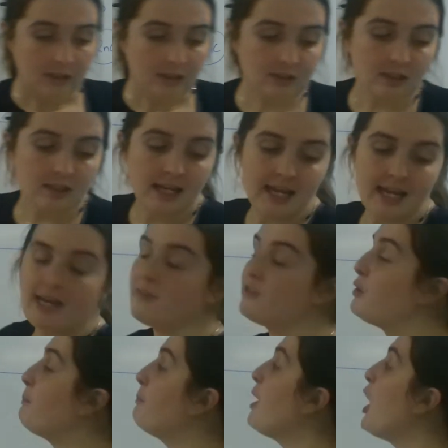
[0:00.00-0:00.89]
So
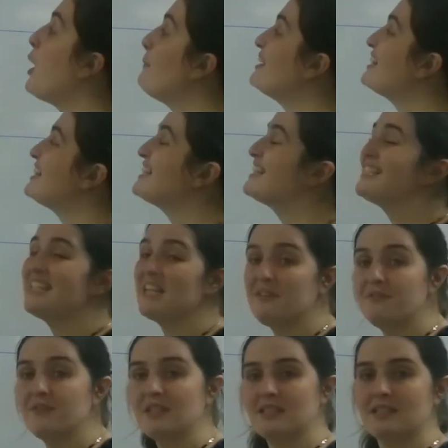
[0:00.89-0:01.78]
here, the
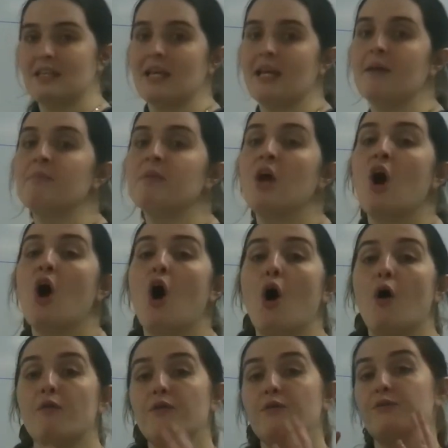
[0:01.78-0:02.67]
permittivity
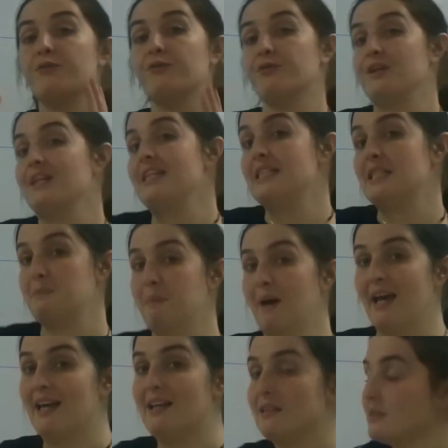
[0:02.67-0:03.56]
of free
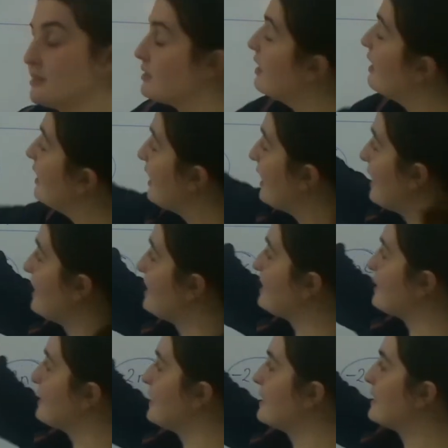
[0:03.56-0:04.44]
space
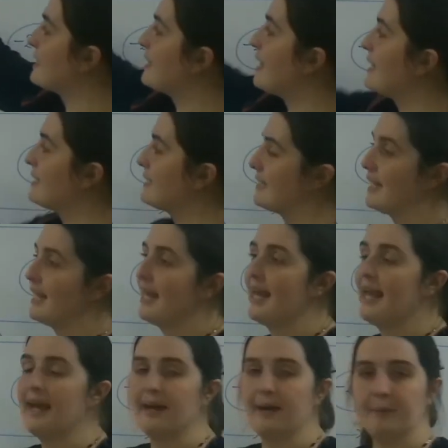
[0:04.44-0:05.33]
is this letter
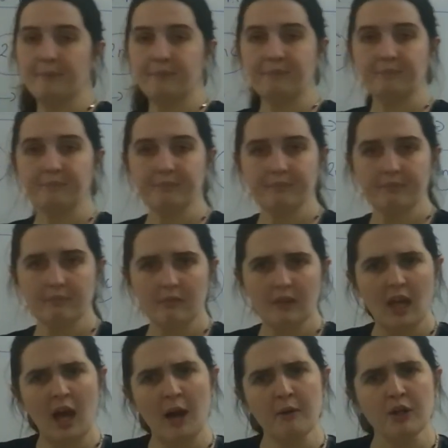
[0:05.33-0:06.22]
here.
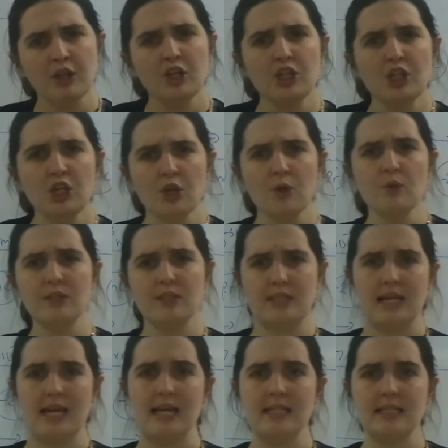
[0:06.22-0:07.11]
I'm going to use
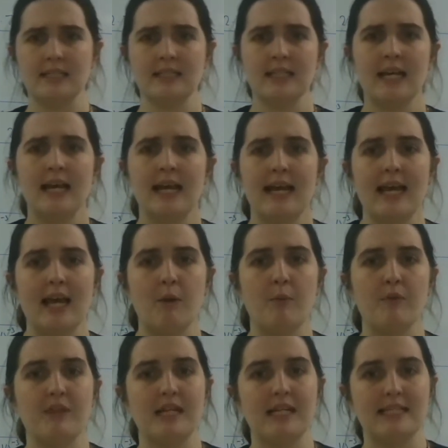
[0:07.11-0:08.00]
this here
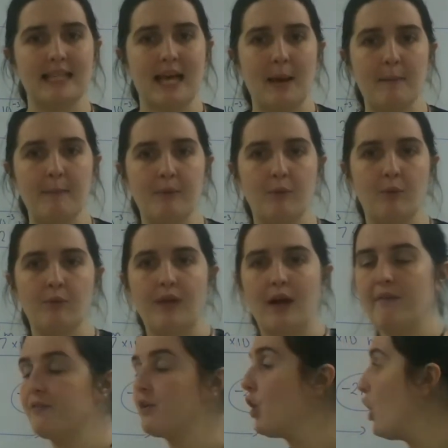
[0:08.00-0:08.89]
with an example
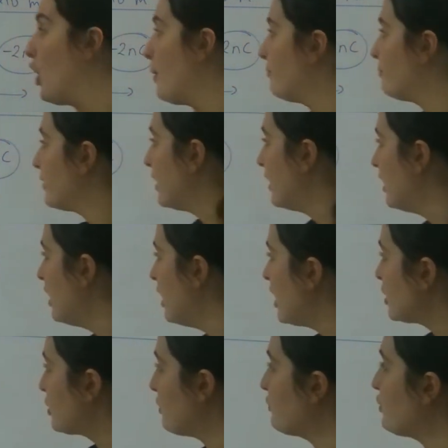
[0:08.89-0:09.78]
that I've got.
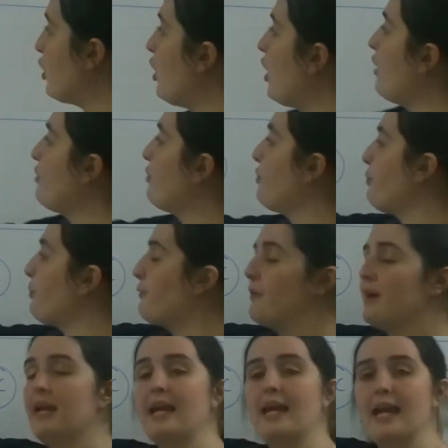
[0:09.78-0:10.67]
So I've got a
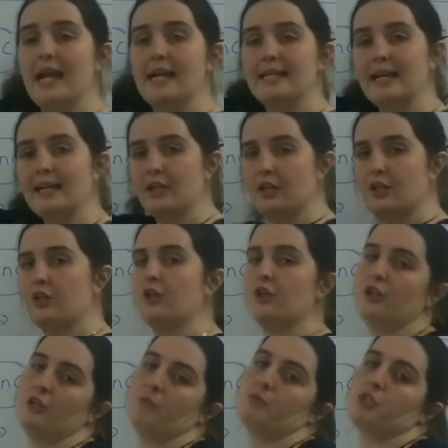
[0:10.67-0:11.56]
3
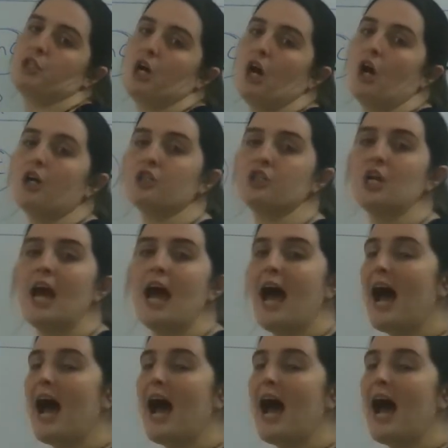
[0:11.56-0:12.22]
nanocoulomb charge